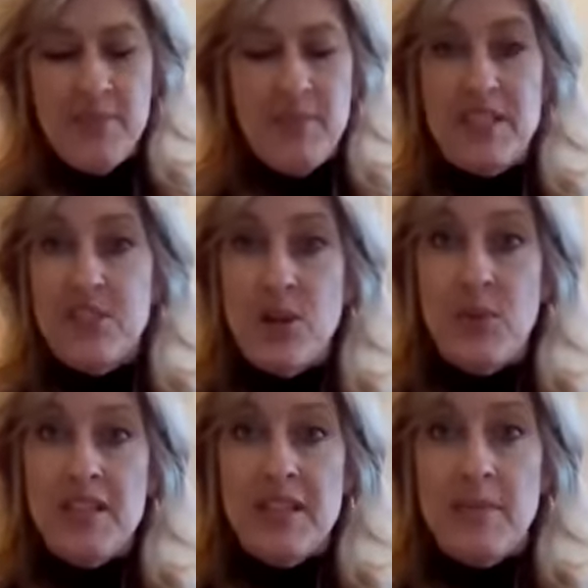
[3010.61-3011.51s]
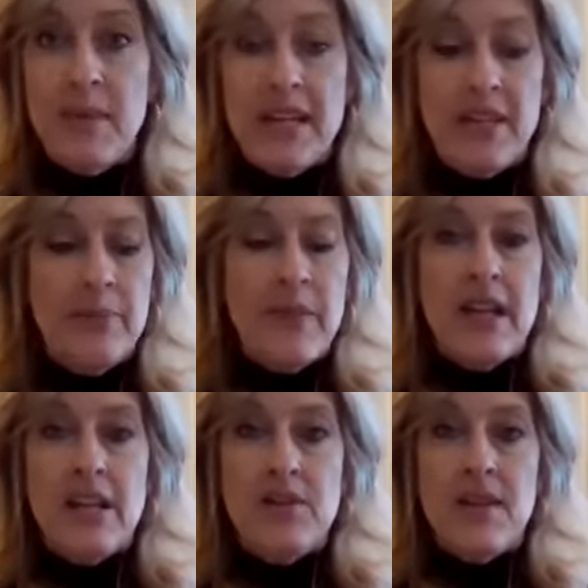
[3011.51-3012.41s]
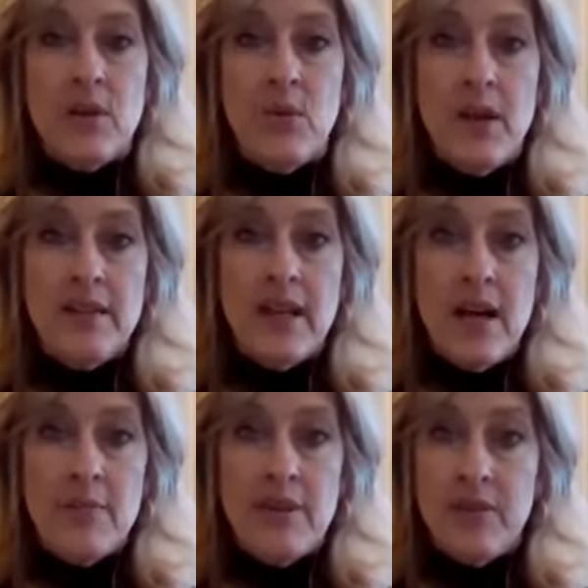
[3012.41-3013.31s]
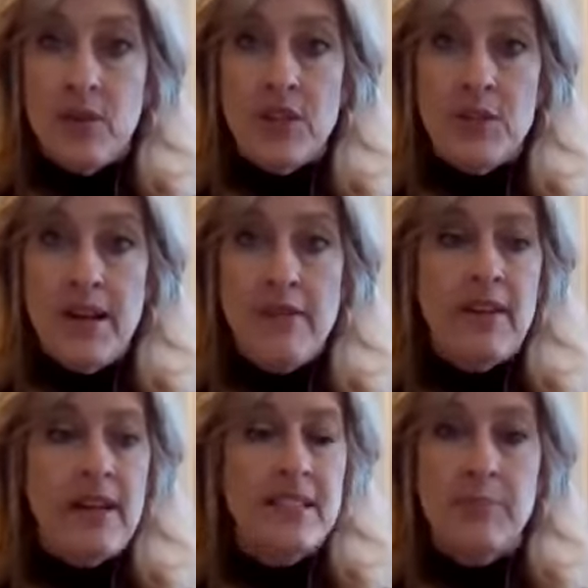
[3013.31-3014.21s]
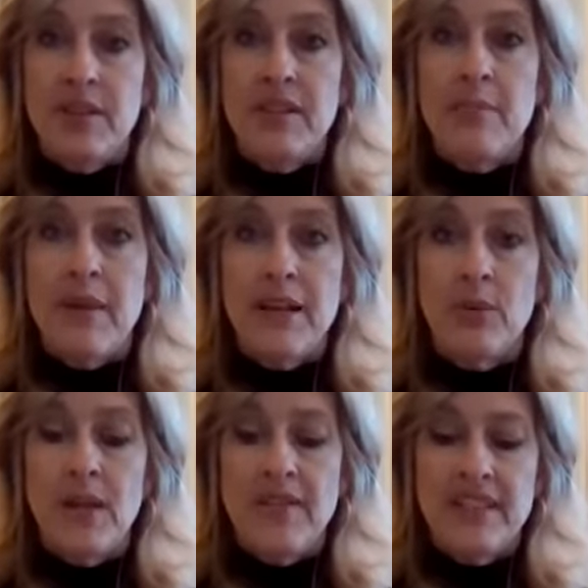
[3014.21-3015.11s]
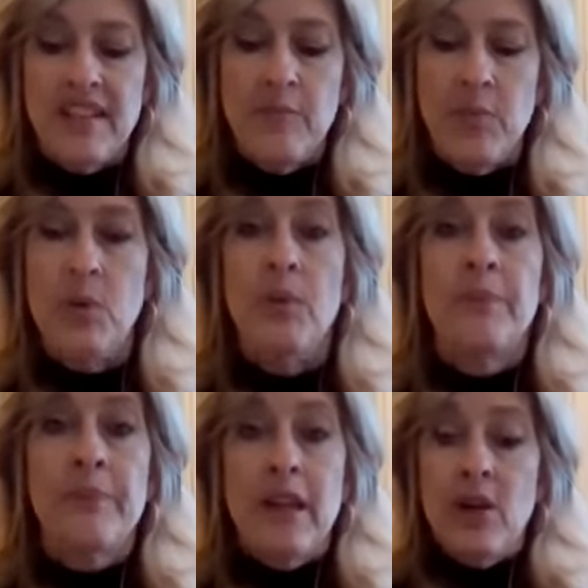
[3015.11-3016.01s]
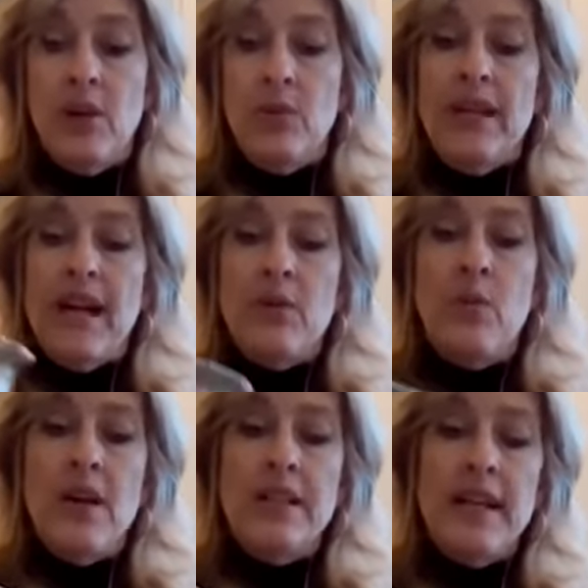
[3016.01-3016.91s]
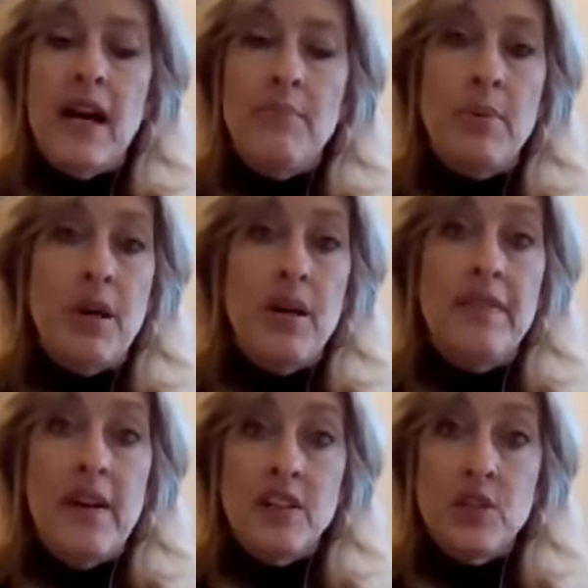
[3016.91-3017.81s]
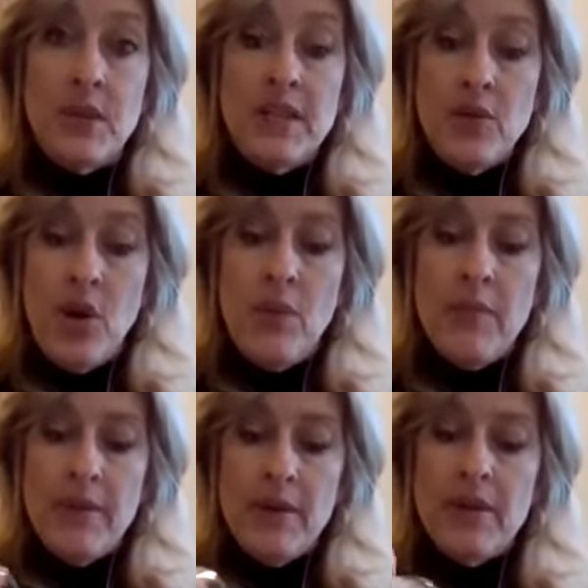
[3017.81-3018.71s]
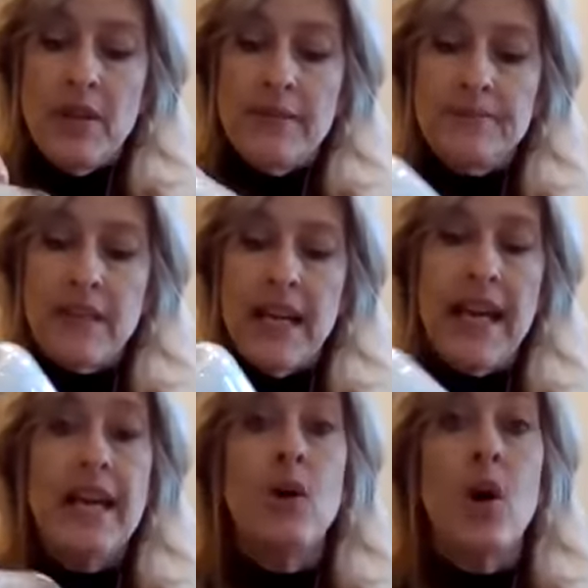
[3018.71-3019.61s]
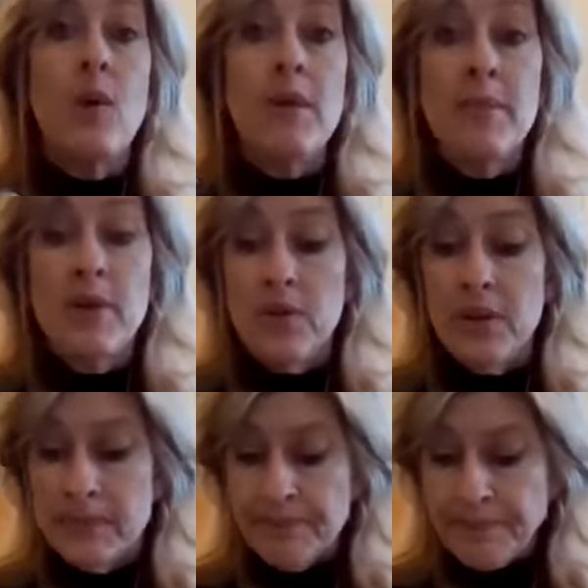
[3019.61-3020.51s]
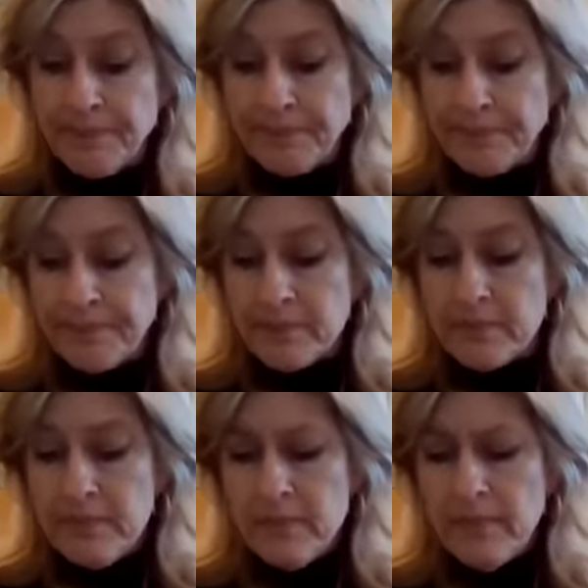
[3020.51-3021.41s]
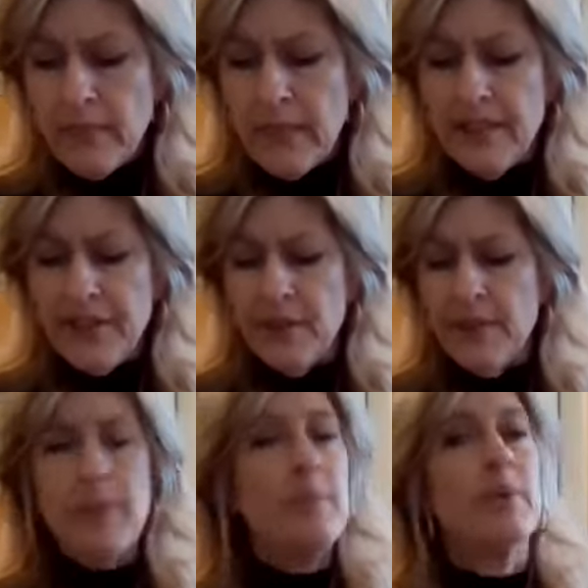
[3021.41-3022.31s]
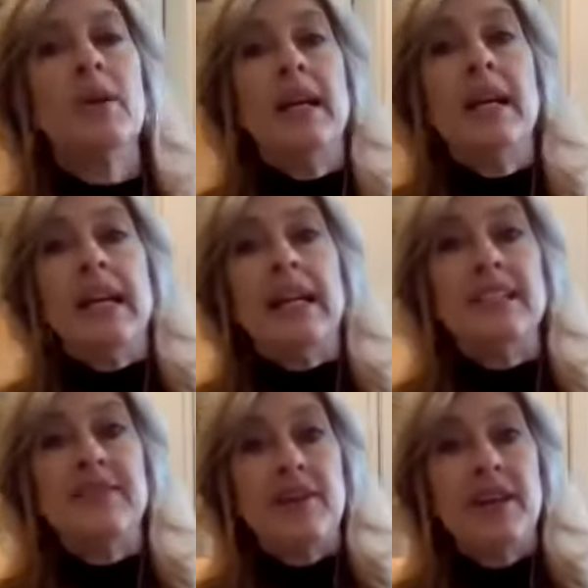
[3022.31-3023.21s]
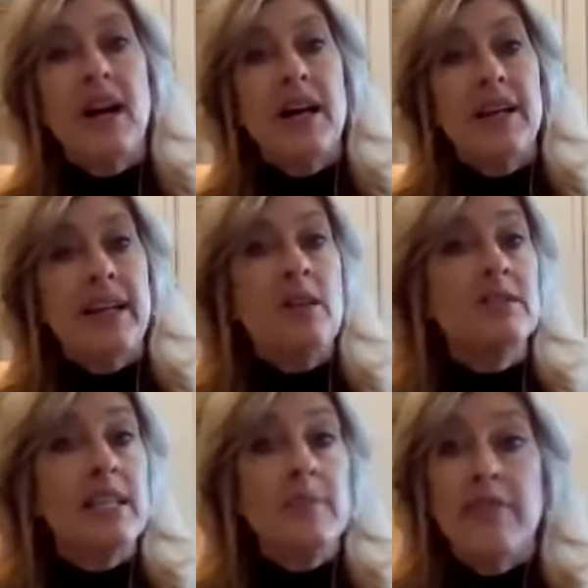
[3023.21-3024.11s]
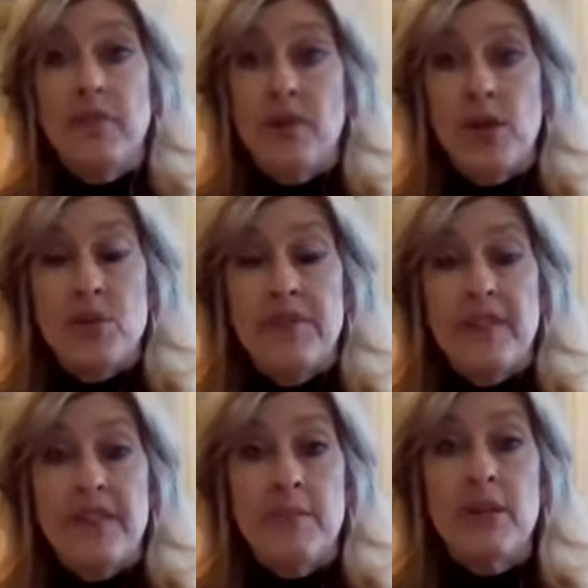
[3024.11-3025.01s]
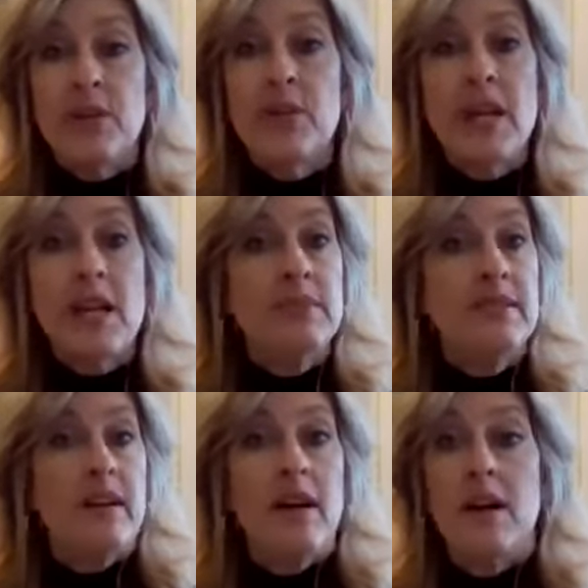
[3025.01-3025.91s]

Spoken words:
It's so easy to make. You take 1 cup of cooked brown rice, put it in a microwave safe bowl. We add 1 cup of unsweetened almond milk, and almond milk, if you remember, is very high in calcium, 450 milligrams.